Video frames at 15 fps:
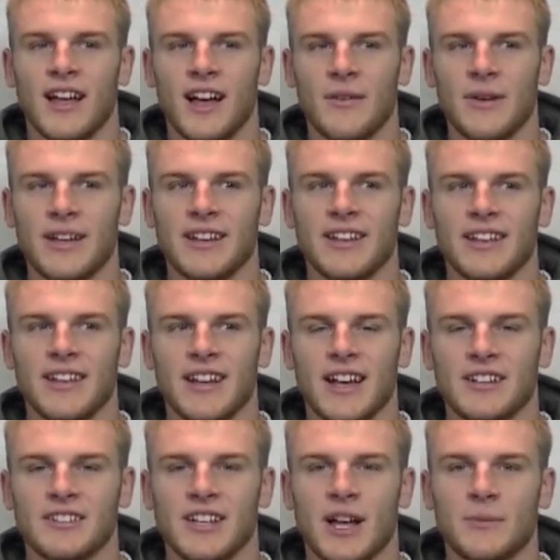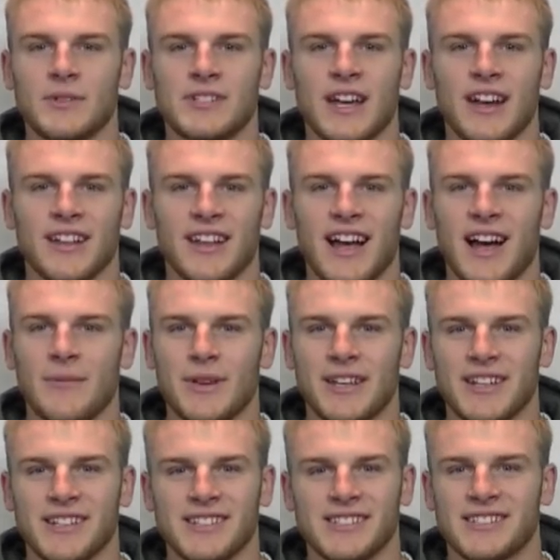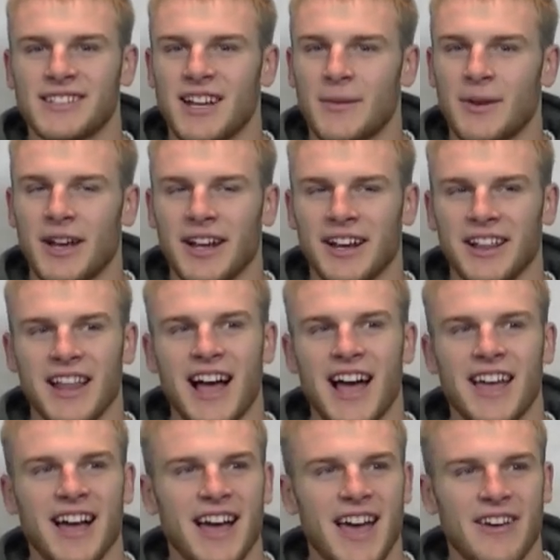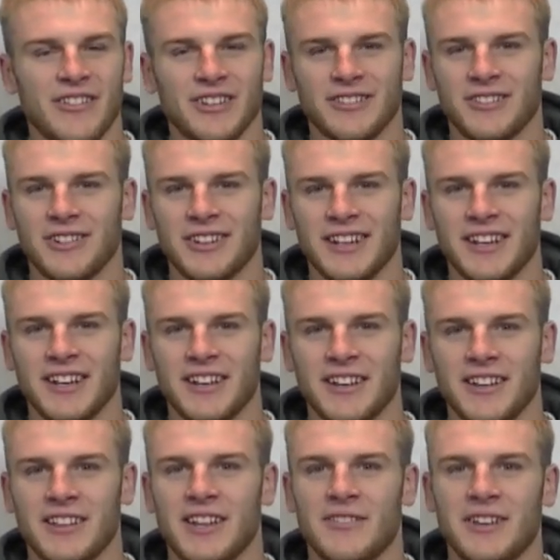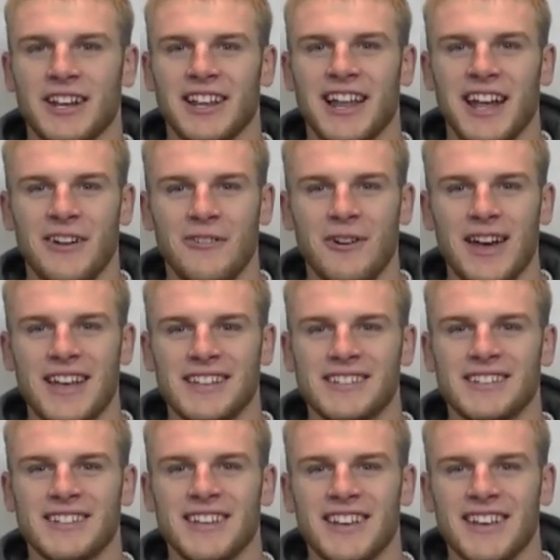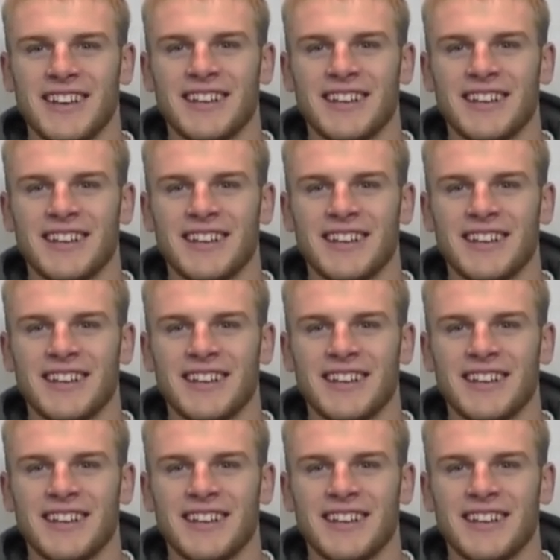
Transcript: It actually helped us out a lot because, I'm not going to lie, I haven't really lifted a lot of weights